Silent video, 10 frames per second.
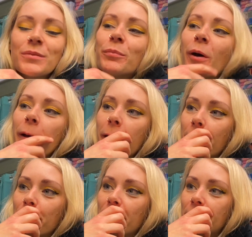But
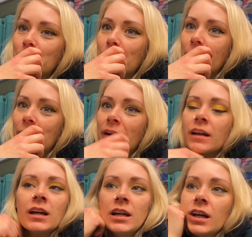it's been,
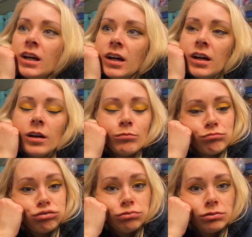
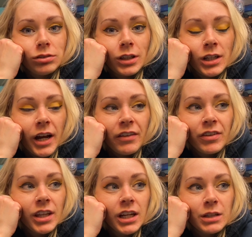I
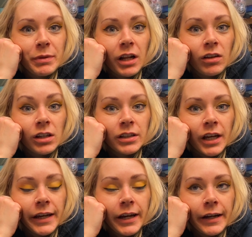feel like it's been a long
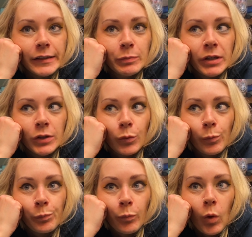day. I spent
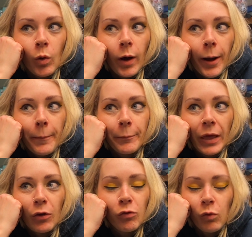
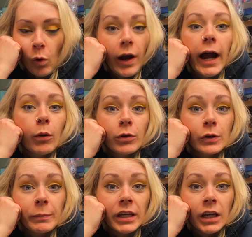like 4 hours
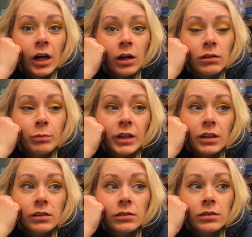making cards
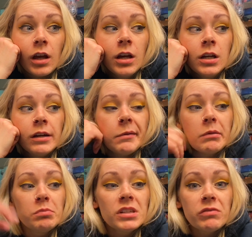because I'm a
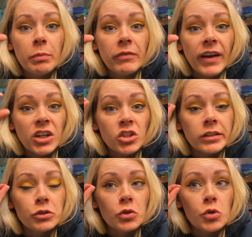bit of a
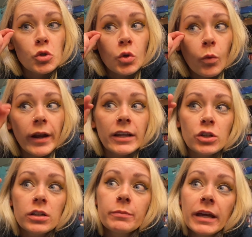perfectionist. So when I
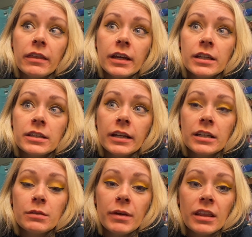start to make things, I need
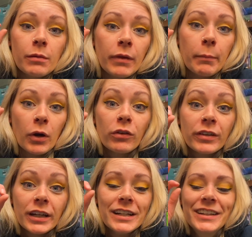to make them like
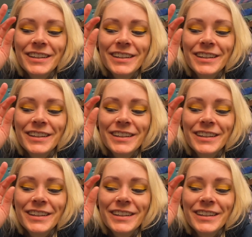perfect.